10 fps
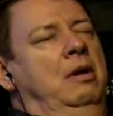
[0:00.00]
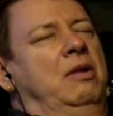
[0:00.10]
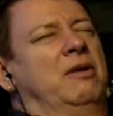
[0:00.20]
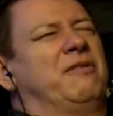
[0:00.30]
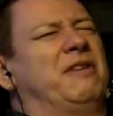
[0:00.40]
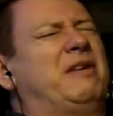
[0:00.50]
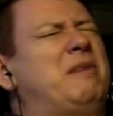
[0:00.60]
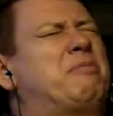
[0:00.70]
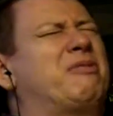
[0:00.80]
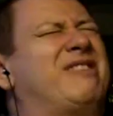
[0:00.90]
the very
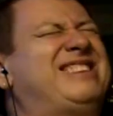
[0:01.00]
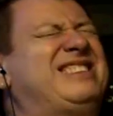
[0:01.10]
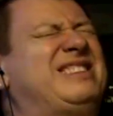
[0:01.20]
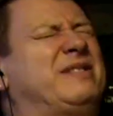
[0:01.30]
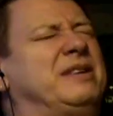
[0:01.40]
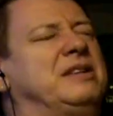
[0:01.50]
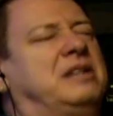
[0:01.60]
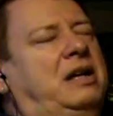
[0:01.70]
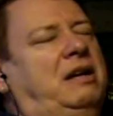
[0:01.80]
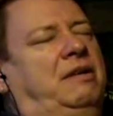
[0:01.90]
presence of
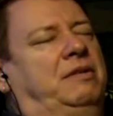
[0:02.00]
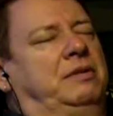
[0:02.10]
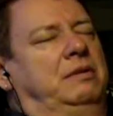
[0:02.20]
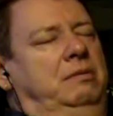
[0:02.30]
ourselves